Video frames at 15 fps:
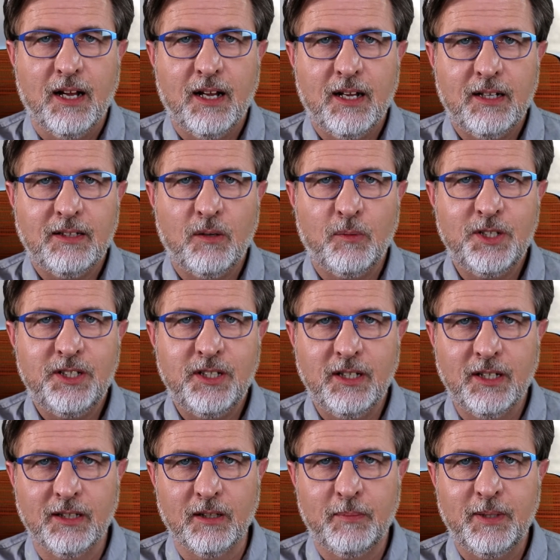And we see a
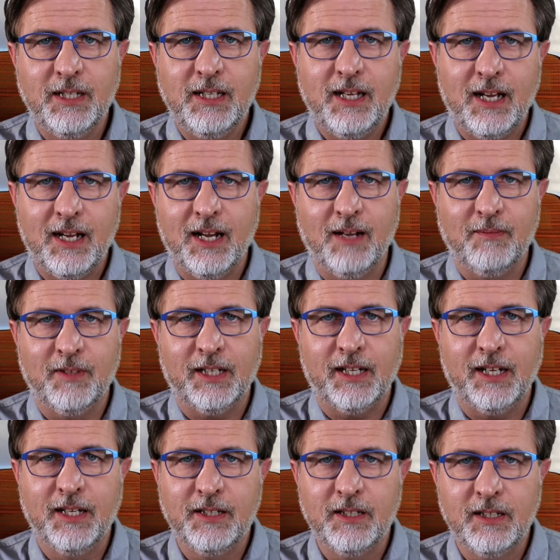little bit of that
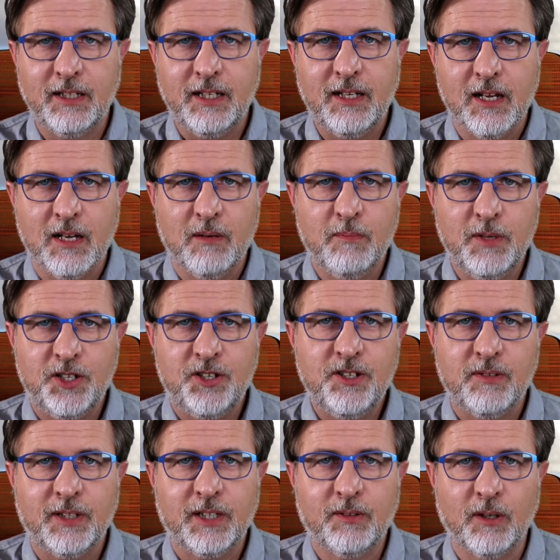happening in the
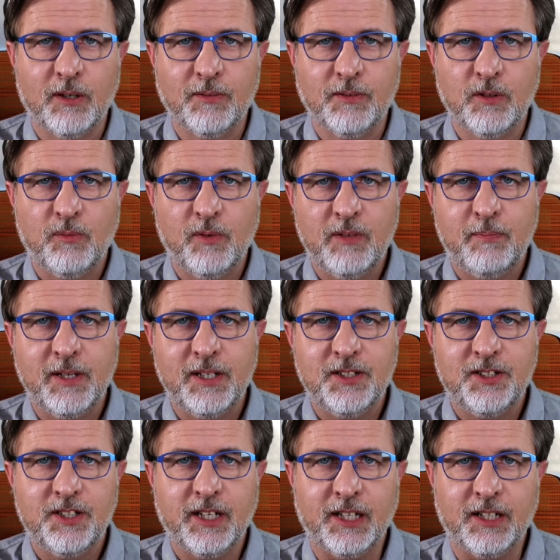missionary group that we've been
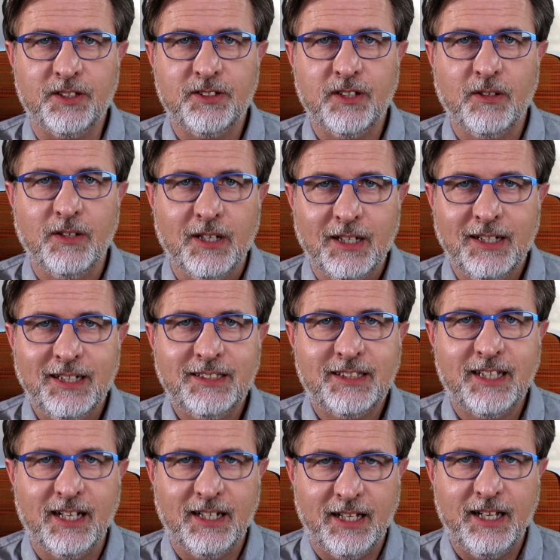seeing. So let's
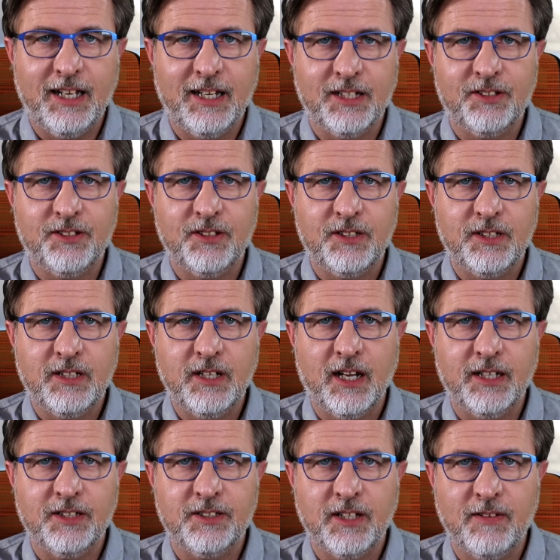get into
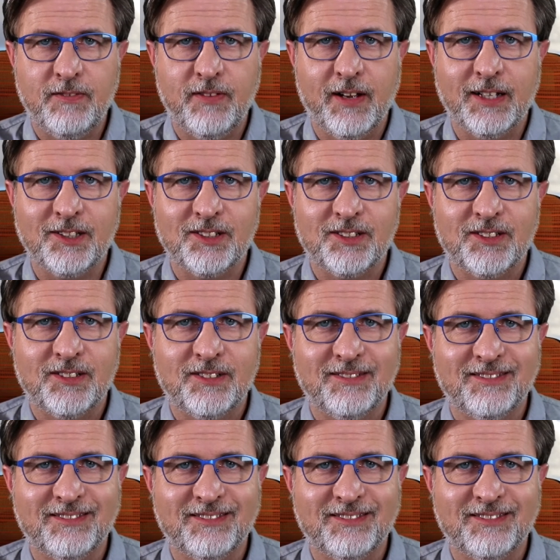today's events.